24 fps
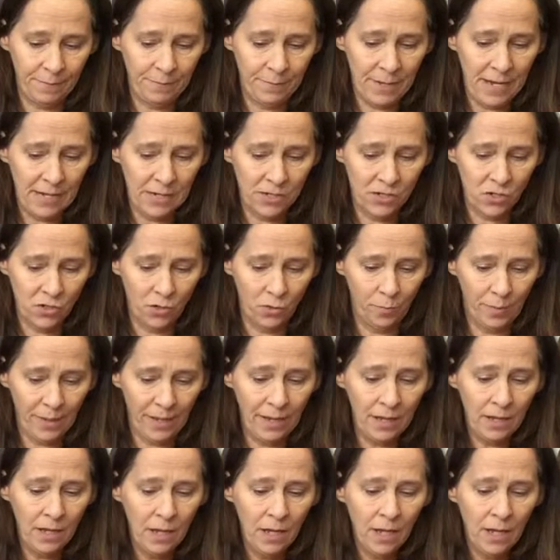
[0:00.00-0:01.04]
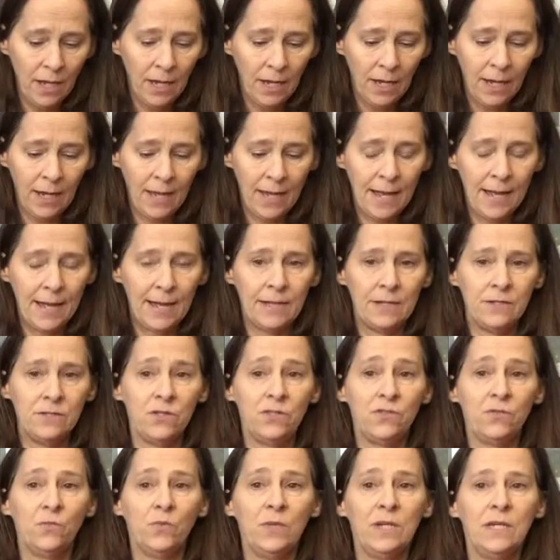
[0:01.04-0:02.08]
Manitoba,
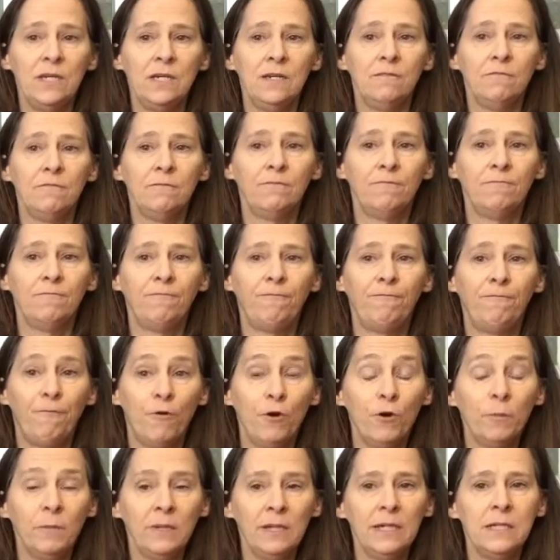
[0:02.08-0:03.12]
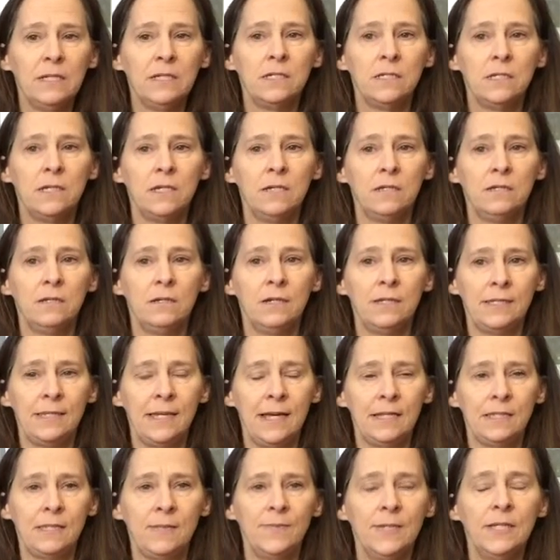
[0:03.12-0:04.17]
and we formally did
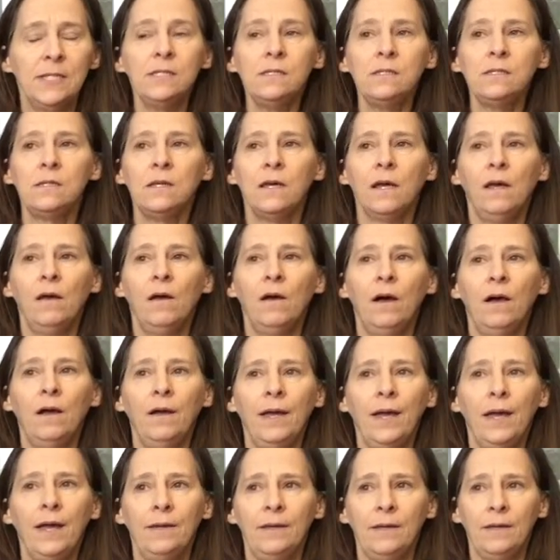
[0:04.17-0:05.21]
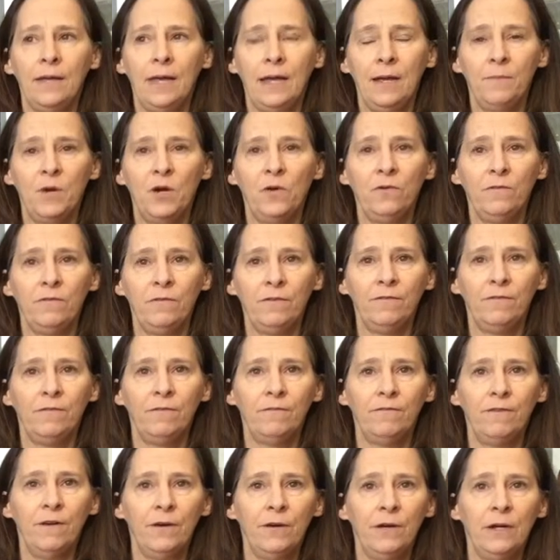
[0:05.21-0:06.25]
assessments, and it came out
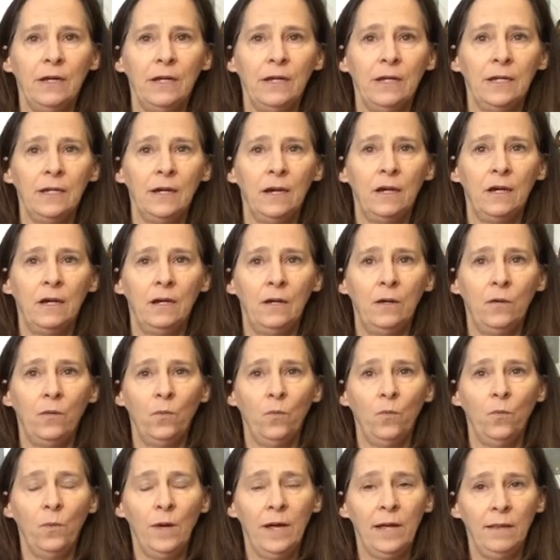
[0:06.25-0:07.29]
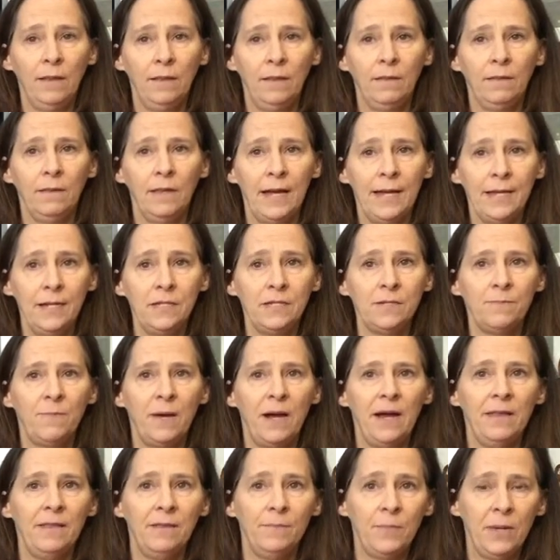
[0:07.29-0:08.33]
very uh, well liked
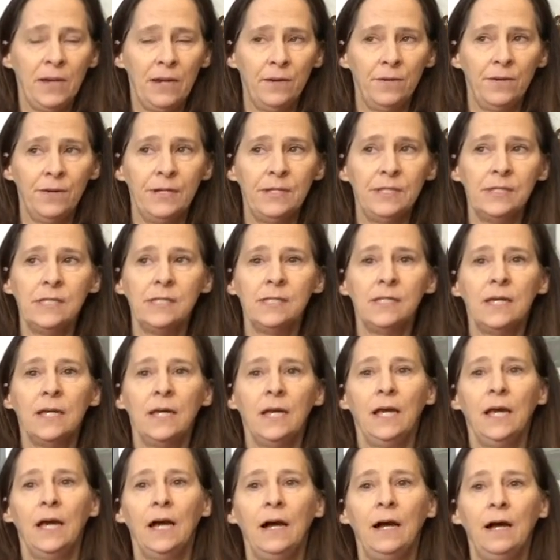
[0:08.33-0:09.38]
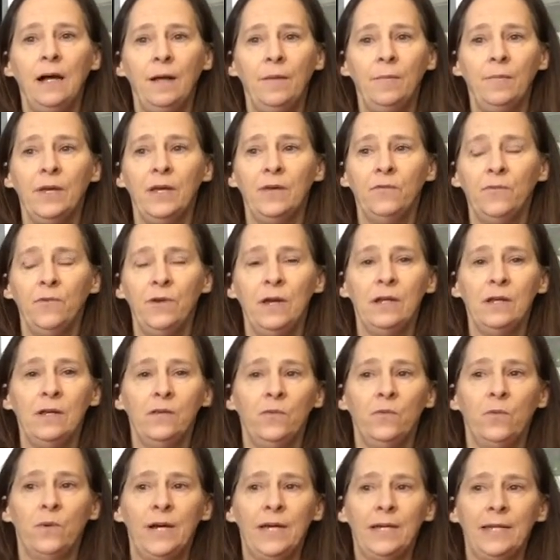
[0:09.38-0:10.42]
by the parents. Um, it
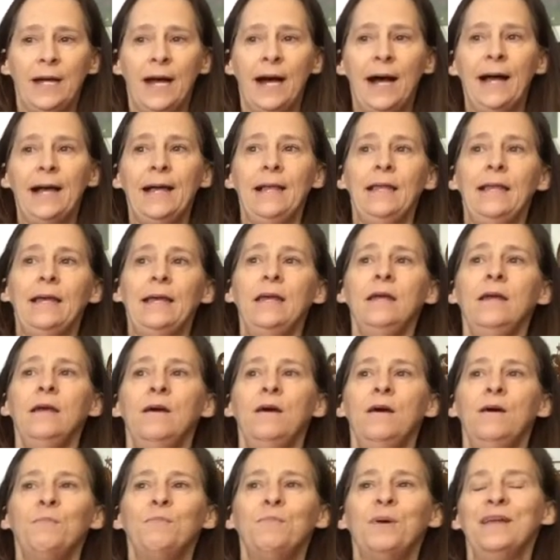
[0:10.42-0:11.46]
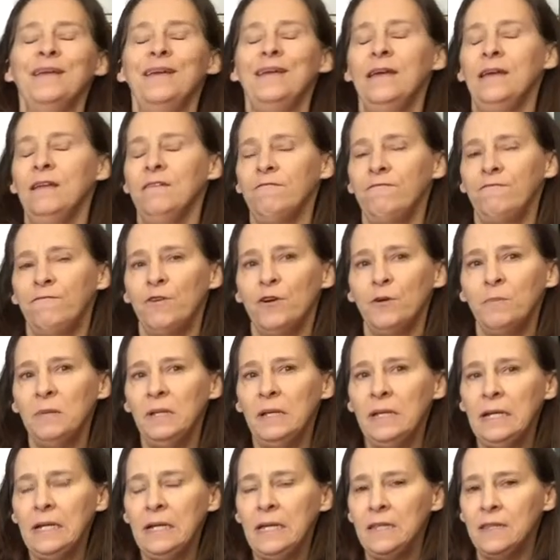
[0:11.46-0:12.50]
rated quite highly, but
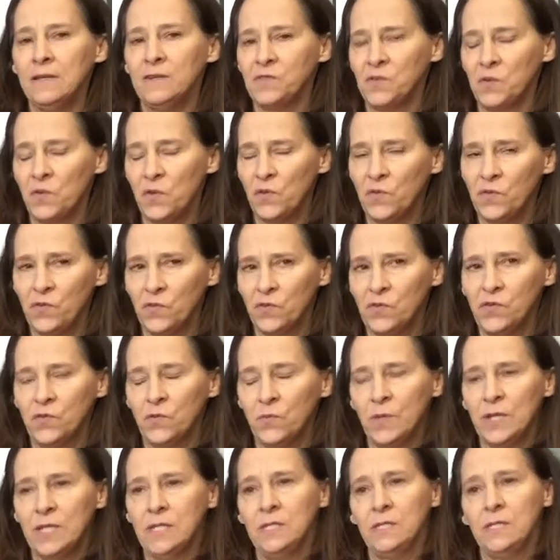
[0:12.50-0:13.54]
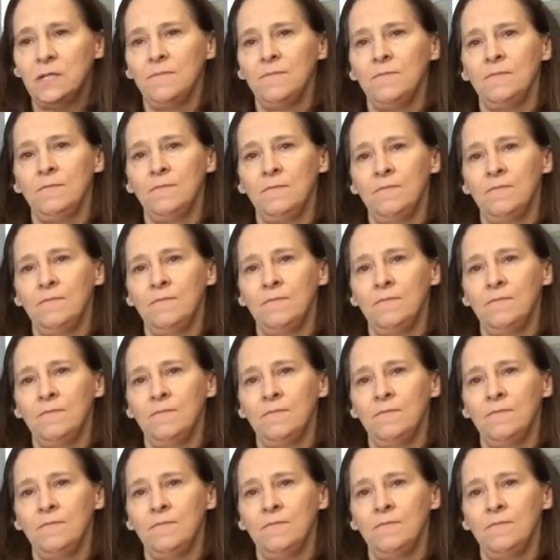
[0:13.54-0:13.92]
informally, there's all sorts of ways to